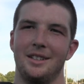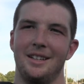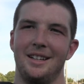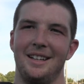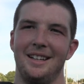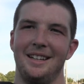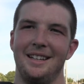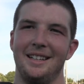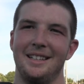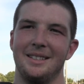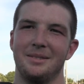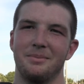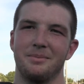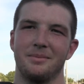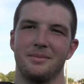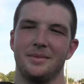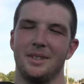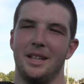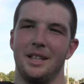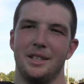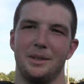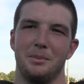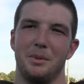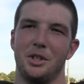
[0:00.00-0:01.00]

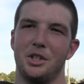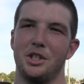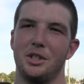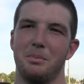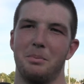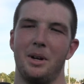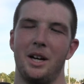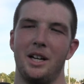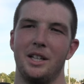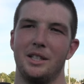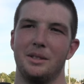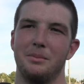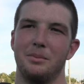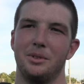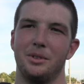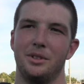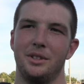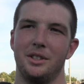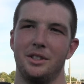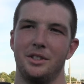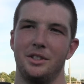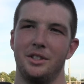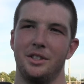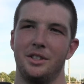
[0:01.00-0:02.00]
as much as
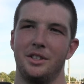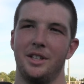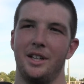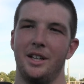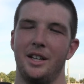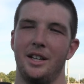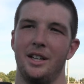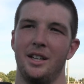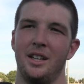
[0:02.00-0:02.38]
possible, and just